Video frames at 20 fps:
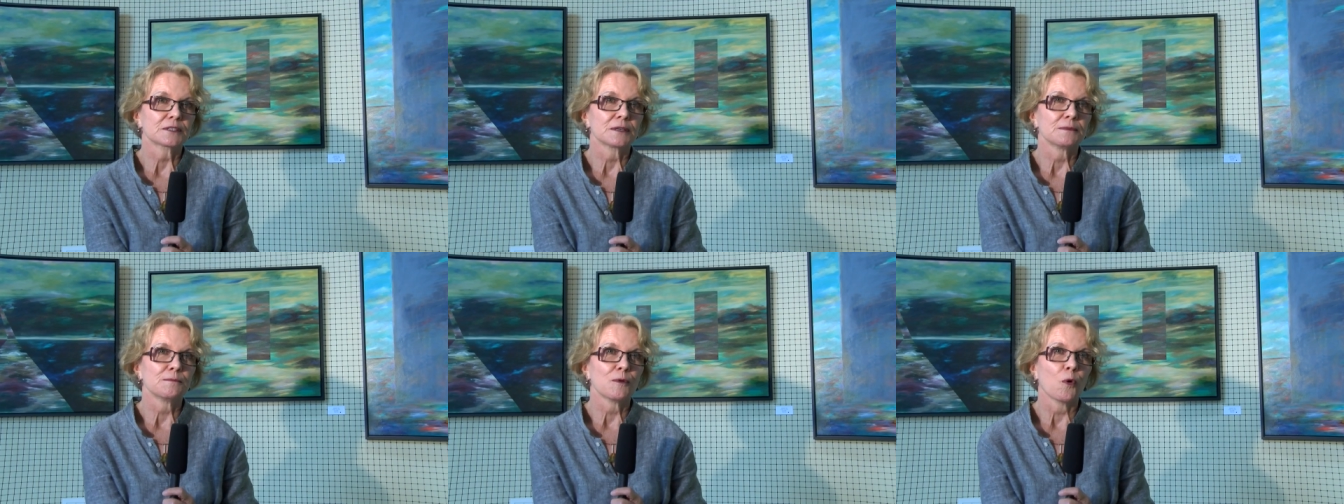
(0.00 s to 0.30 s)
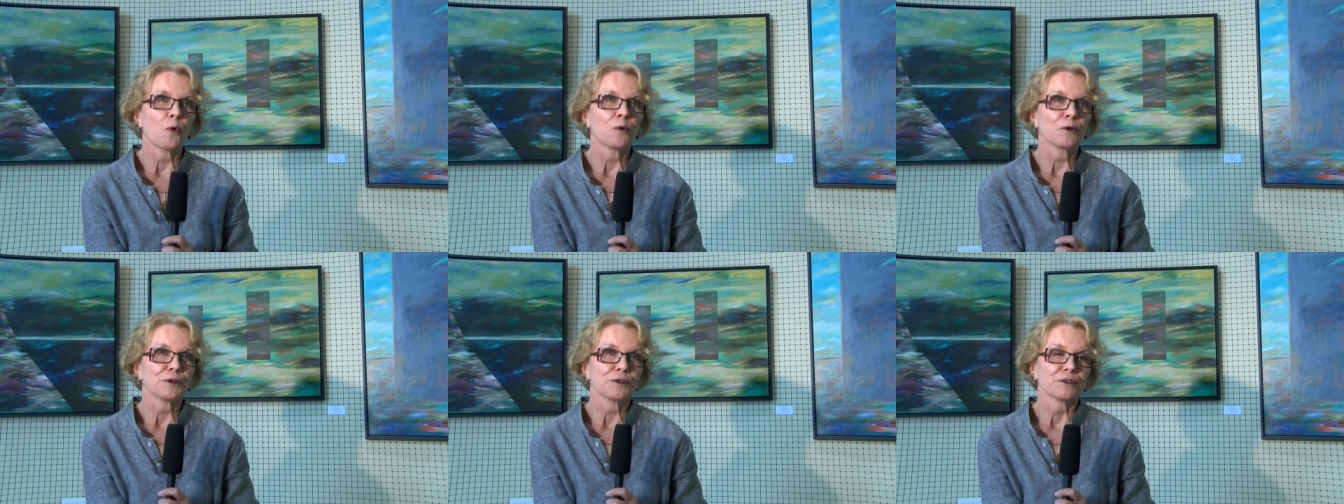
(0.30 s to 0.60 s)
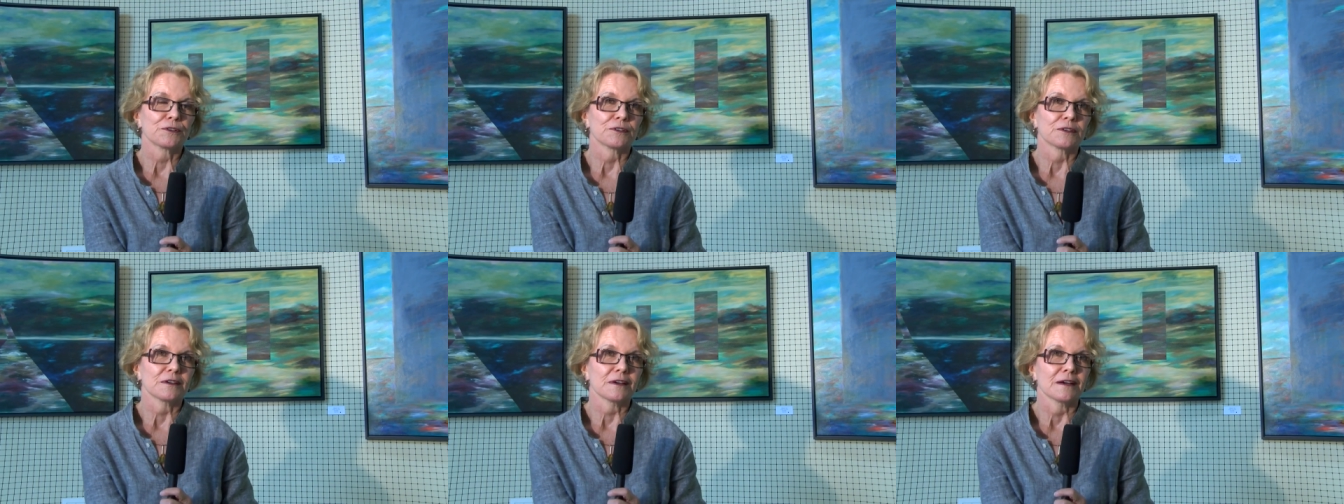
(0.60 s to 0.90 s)
some
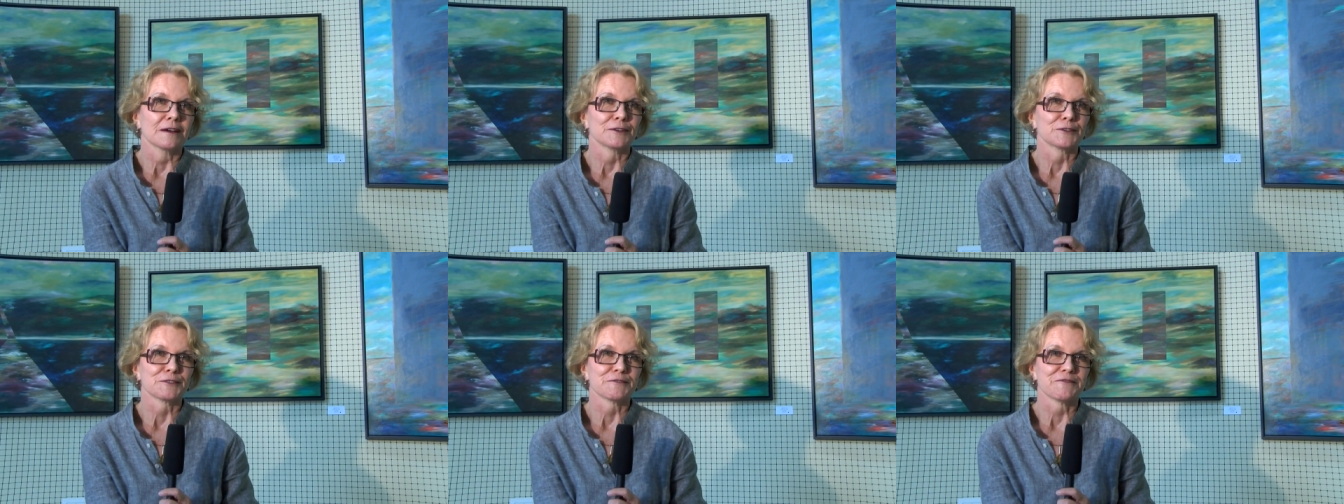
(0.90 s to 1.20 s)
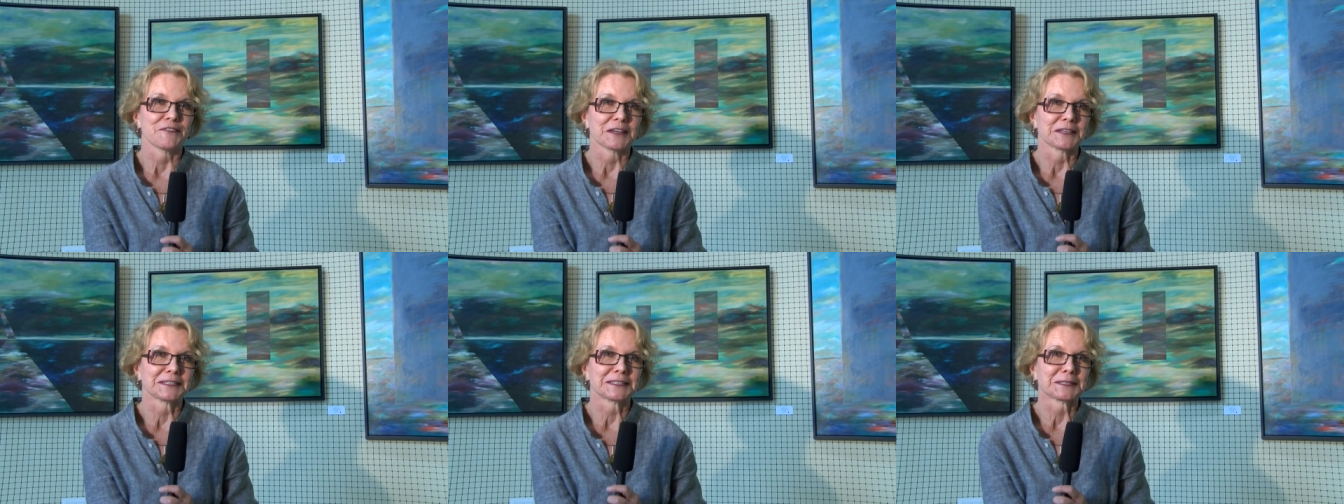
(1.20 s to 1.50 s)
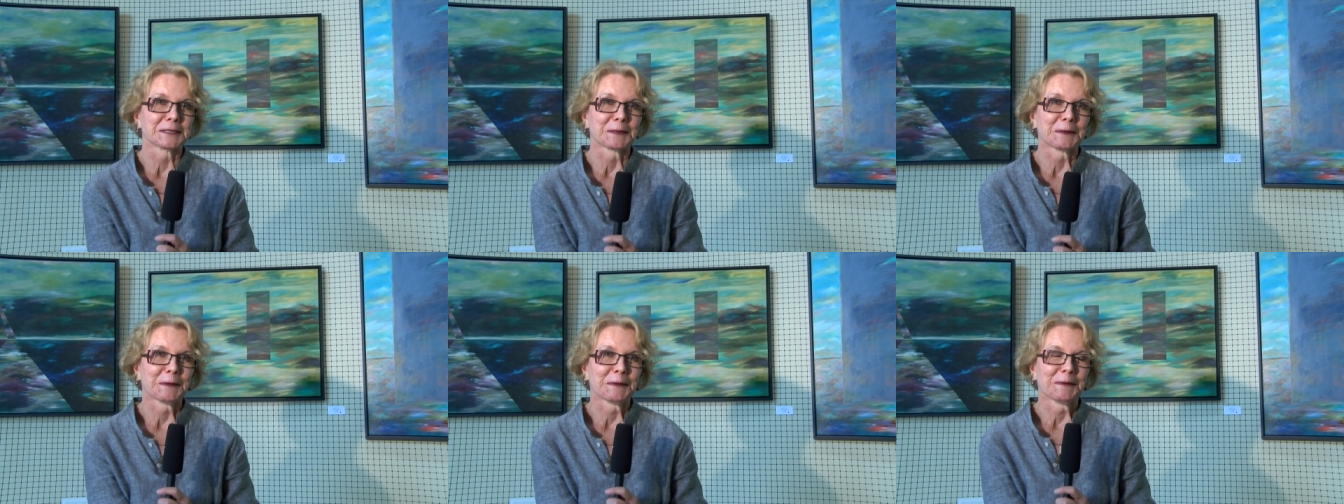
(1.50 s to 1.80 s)
order out of
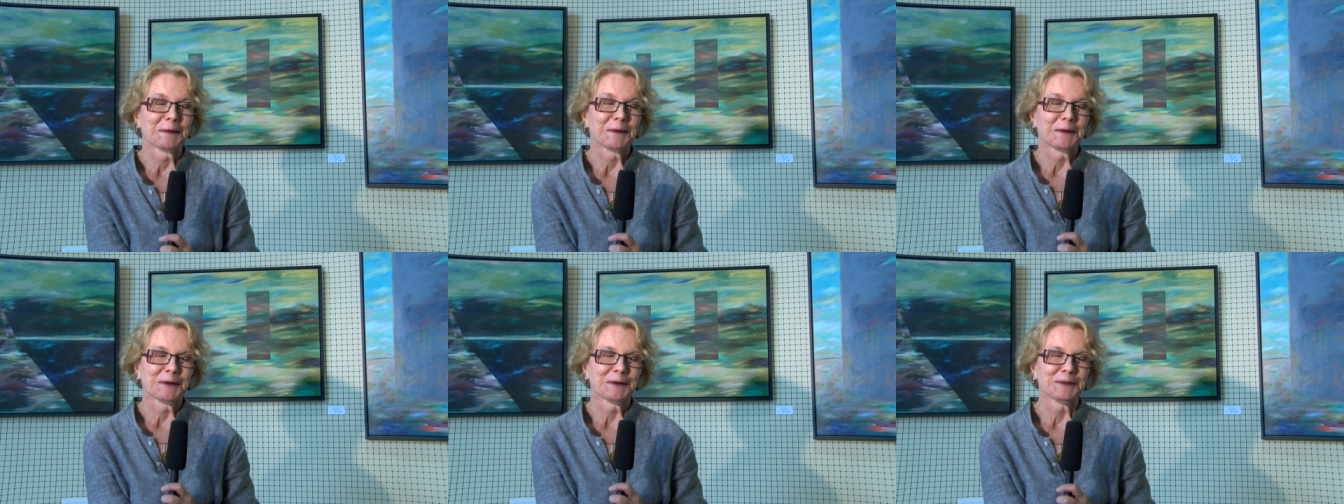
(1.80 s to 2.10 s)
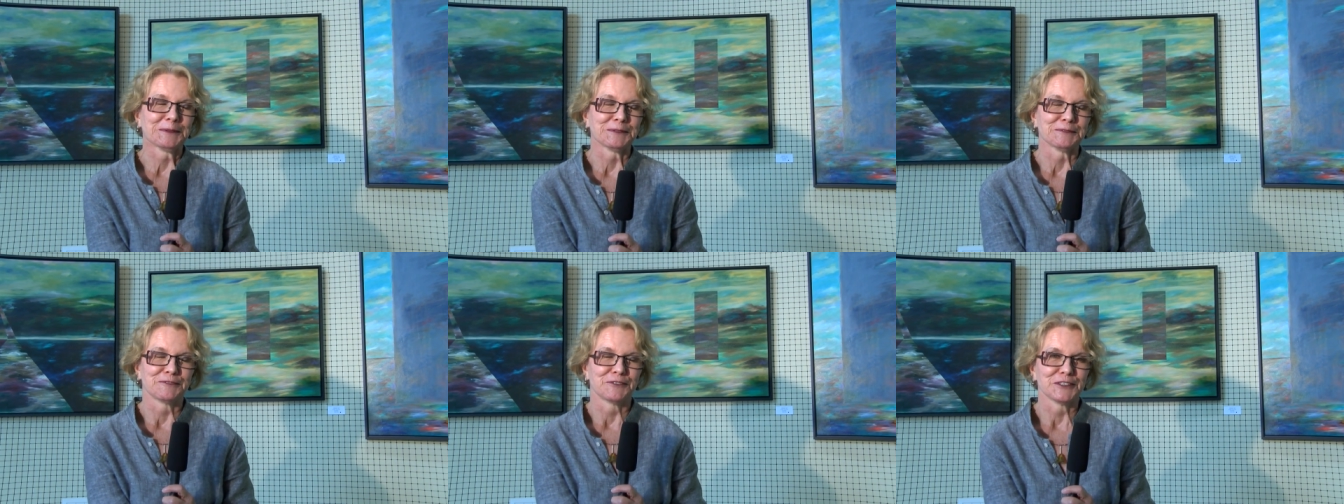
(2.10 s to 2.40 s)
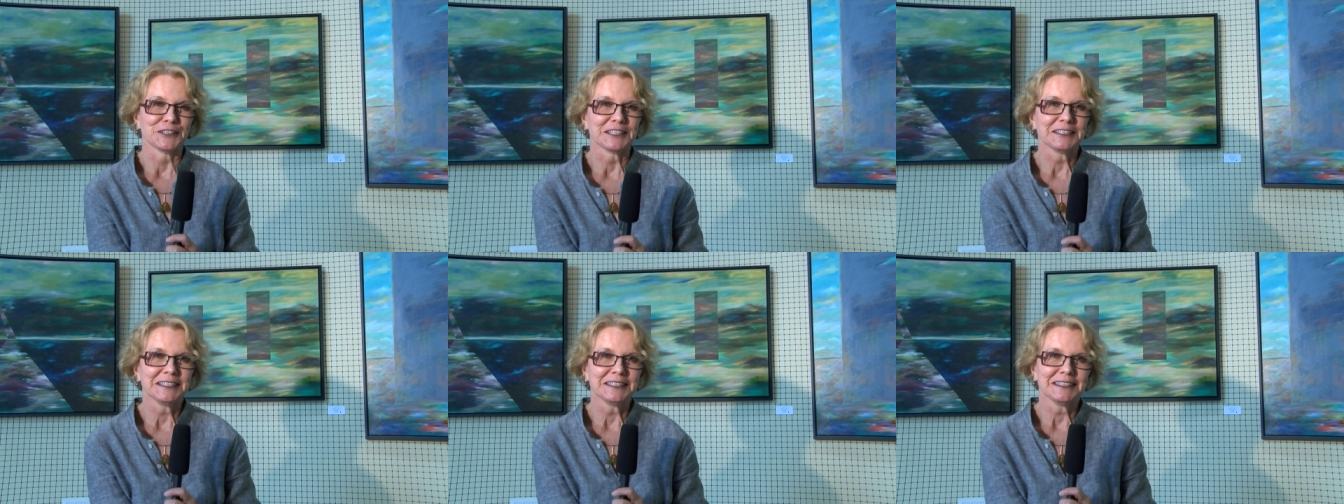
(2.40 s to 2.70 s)
it,
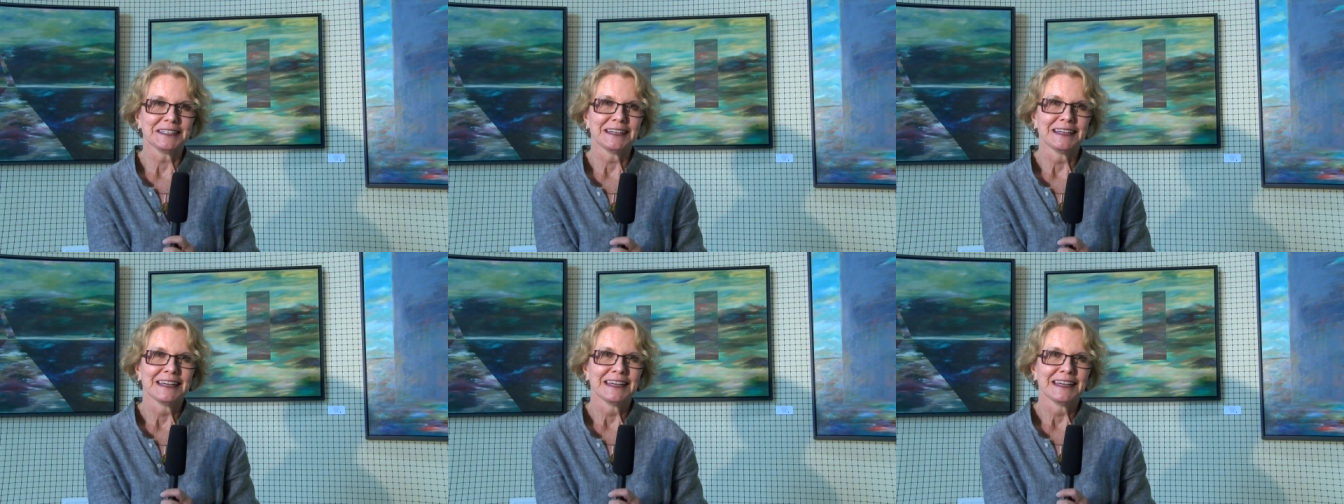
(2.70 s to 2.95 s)
hopefully.